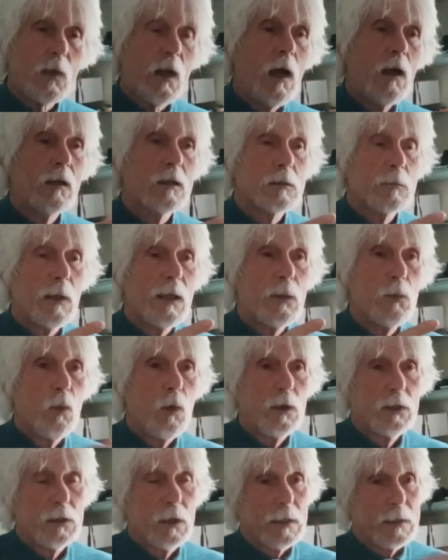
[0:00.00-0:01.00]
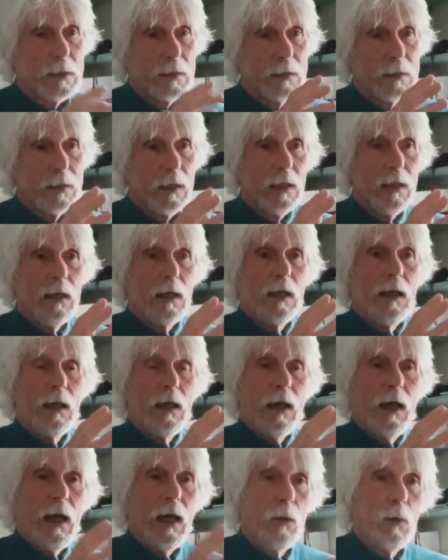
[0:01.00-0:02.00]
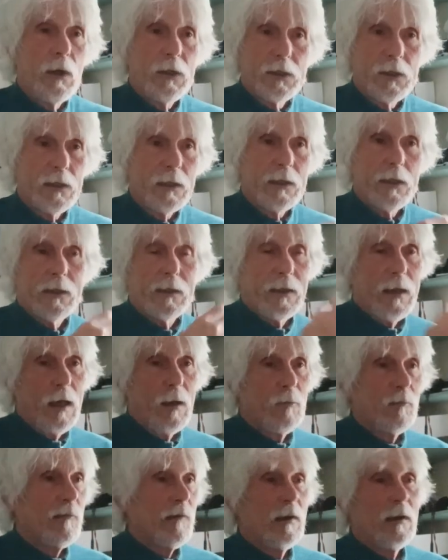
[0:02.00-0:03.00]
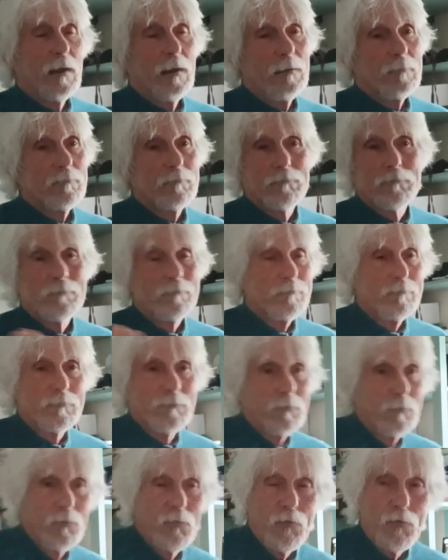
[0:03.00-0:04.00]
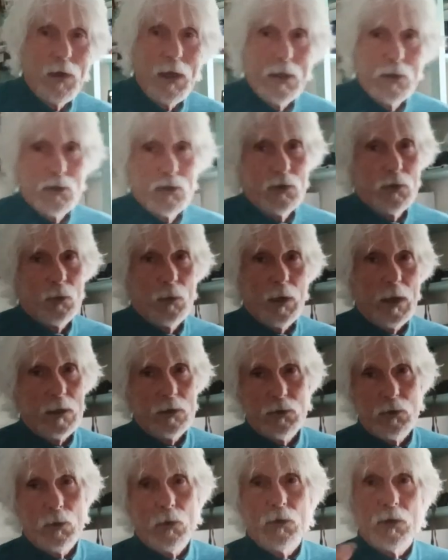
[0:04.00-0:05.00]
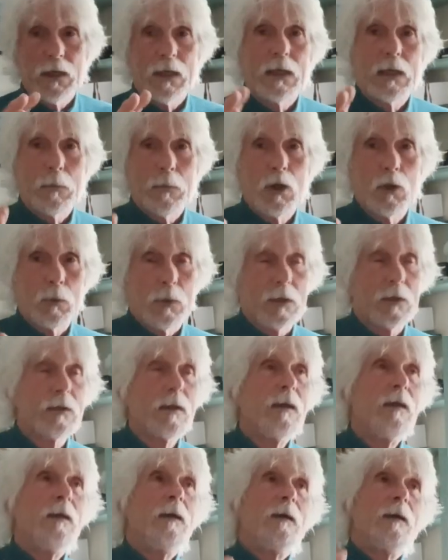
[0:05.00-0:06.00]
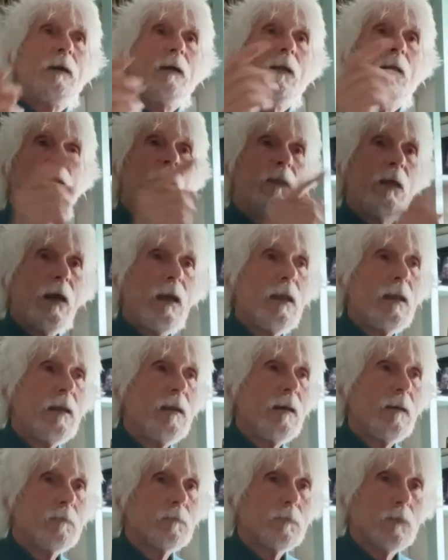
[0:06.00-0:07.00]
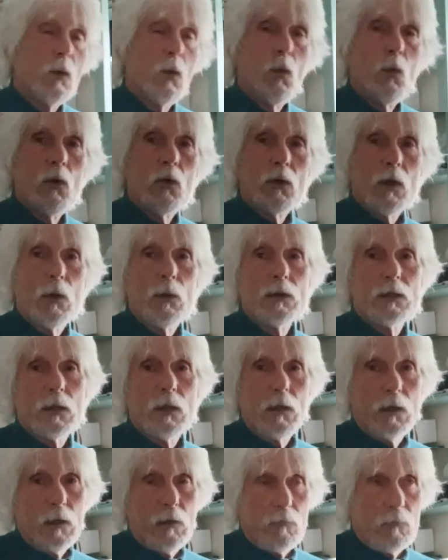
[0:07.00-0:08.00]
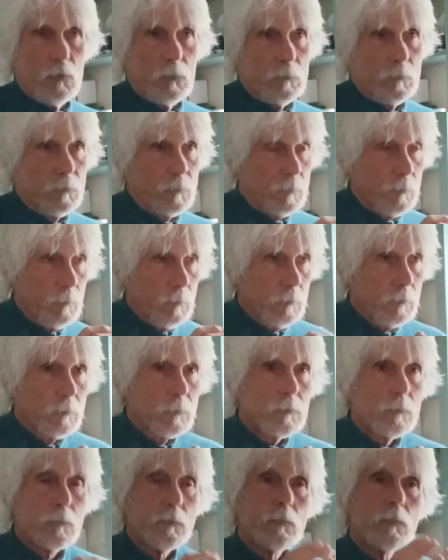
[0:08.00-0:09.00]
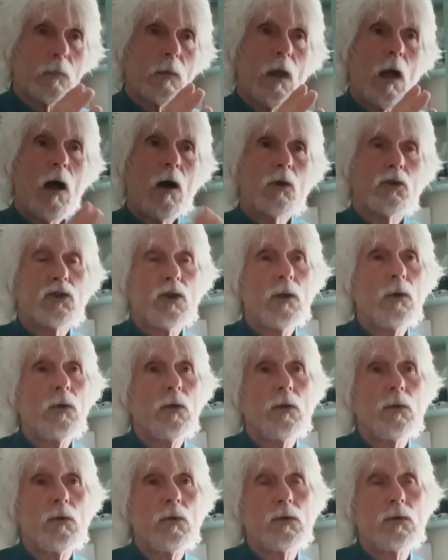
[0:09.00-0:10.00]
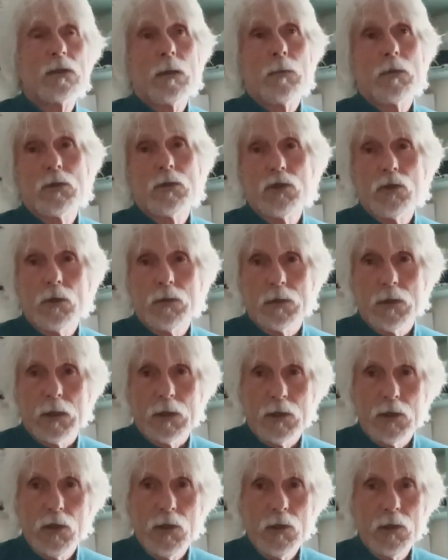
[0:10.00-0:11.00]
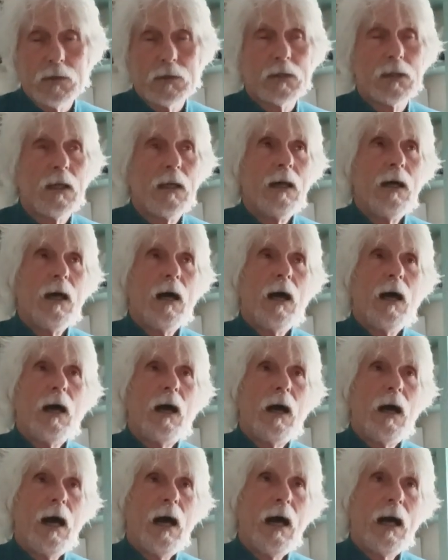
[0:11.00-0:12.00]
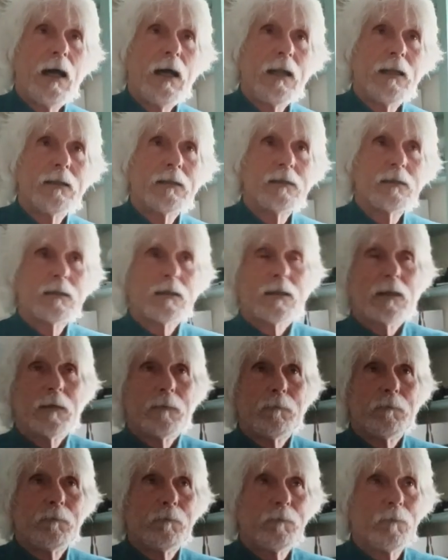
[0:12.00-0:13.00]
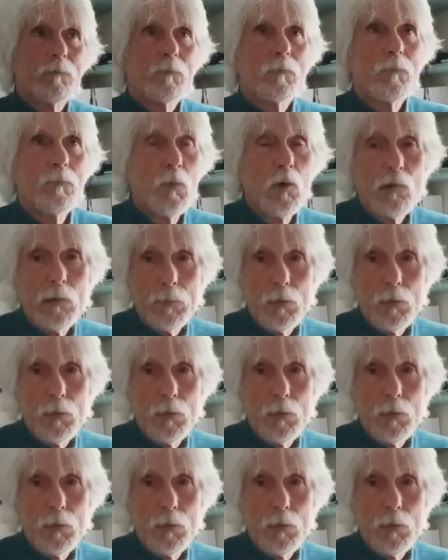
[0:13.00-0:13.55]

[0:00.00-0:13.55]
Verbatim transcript: I'll explain what I did, how I did it, camera, flash and all that sort of thing in a moment. Then we'll go into Lightroom. I'll show you some of the shots I got and more